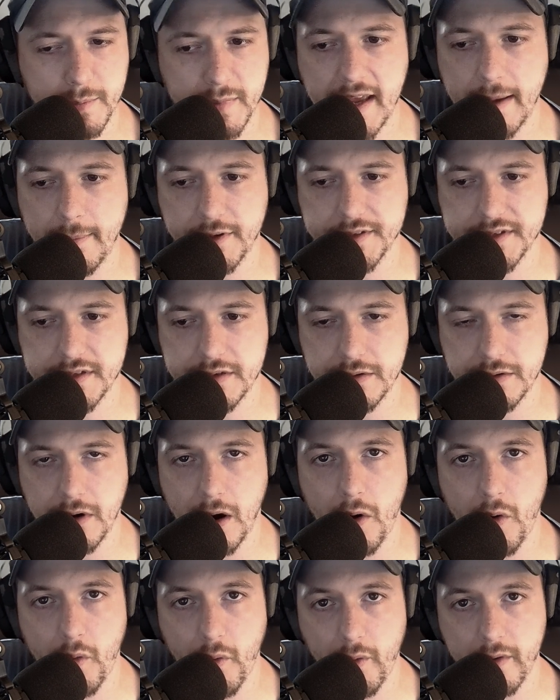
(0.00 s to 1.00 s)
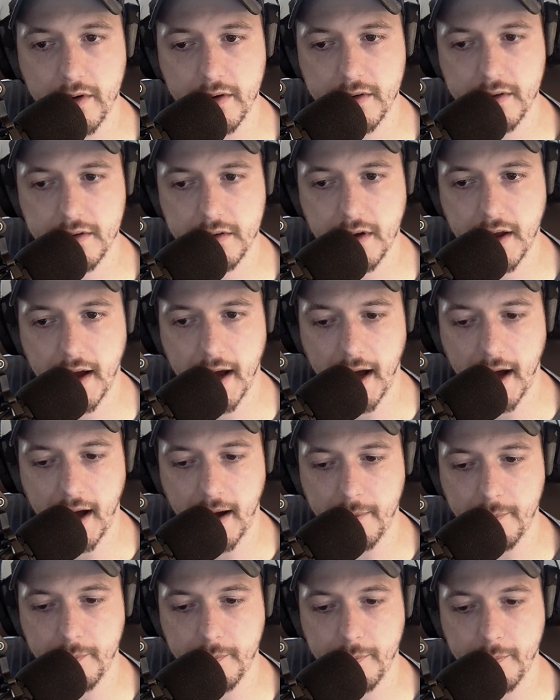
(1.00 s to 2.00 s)
be able to own
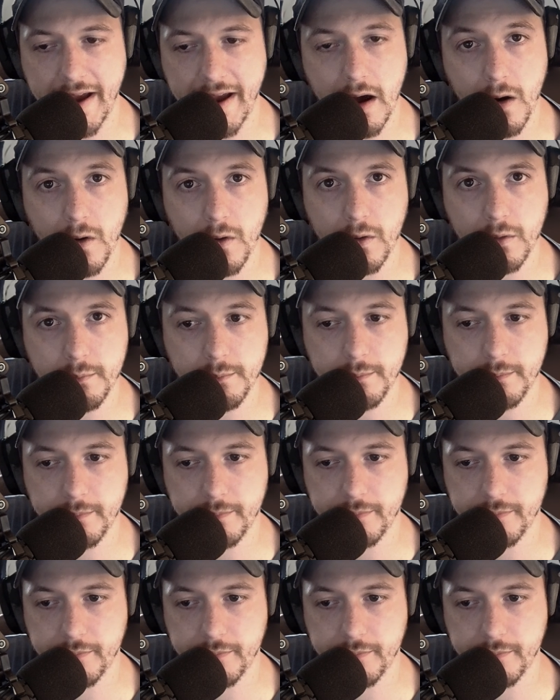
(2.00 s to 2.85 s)
um, my home,